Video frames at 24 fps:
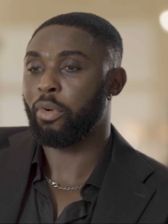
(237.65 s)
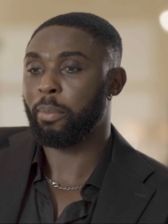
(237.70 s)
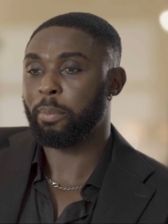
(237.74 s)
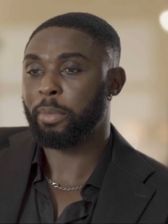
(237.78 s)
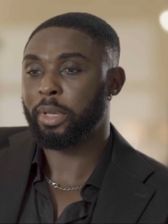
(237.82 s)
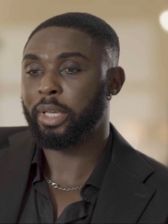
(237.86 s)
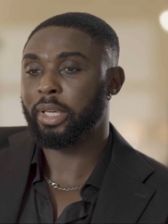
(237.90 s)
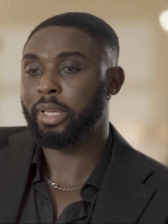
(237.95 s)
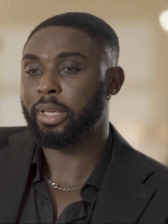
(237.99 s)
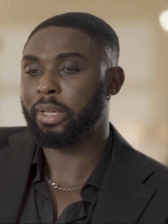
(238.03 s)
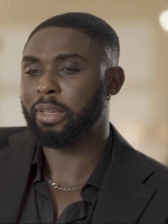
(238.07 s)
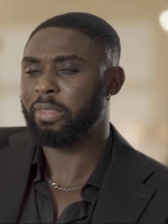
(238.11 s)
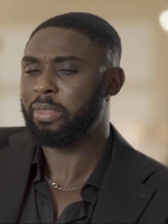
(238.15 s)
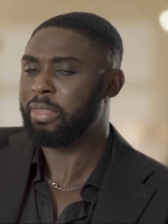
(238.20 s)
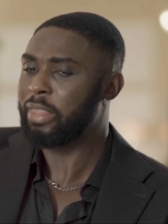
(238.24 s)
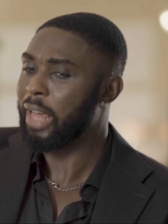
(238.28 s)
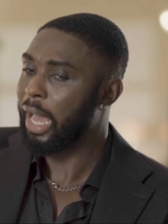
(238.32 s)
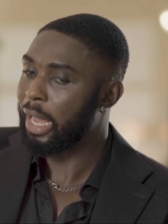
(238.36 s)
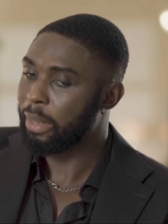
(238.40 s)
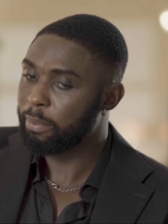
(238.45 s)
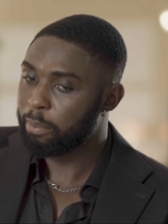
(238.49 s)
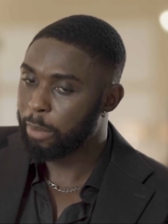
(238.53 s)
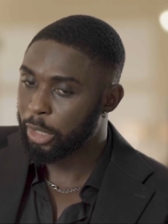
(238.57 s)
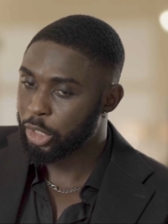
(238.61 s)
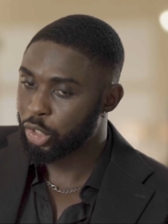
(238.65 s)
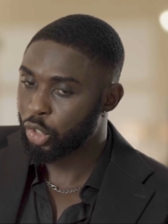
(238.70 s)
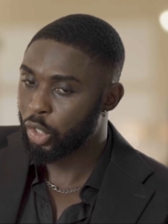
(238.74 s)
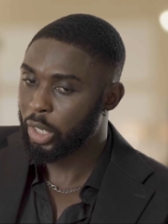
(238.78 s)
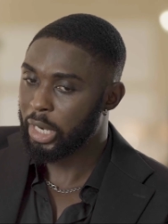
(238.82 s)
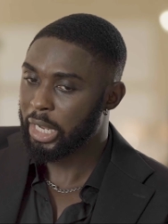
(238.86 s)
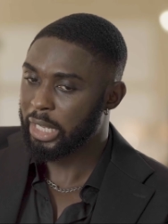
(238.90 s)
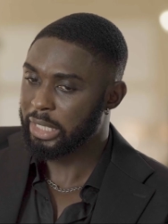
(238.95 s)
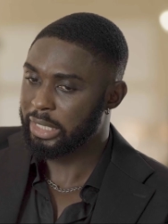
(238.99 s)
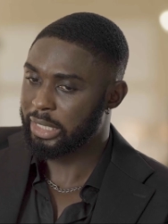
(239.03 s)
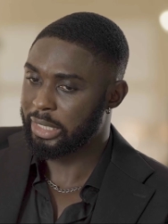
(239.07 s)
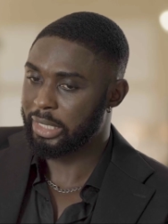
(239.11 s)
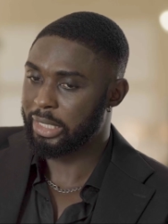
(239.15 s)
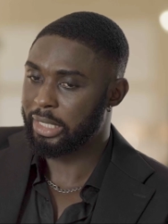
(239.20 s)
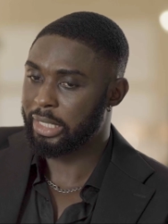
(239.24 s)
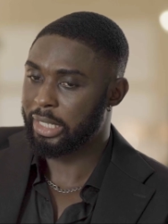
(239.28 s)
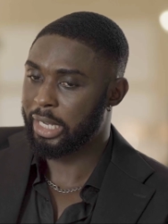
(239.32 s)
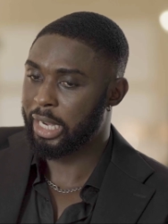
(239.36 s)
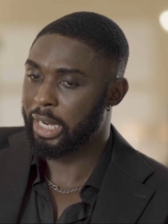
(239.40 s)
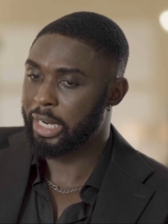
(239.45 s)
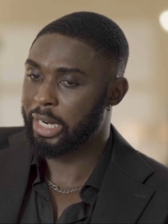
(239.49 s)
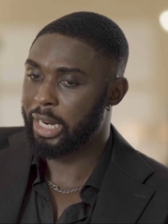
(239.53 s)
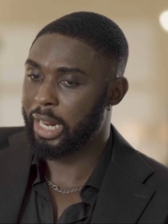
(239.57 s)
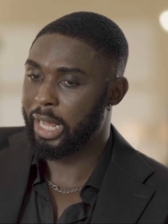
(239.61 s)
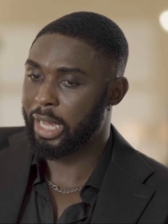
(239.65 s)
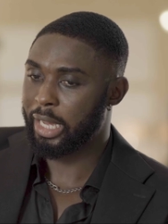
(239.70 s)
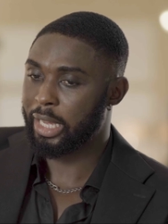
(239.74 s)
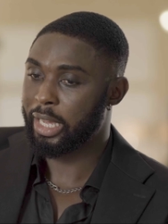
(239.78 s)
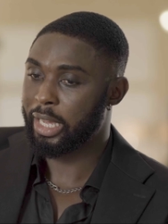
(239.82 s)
me, that particular scene kind of like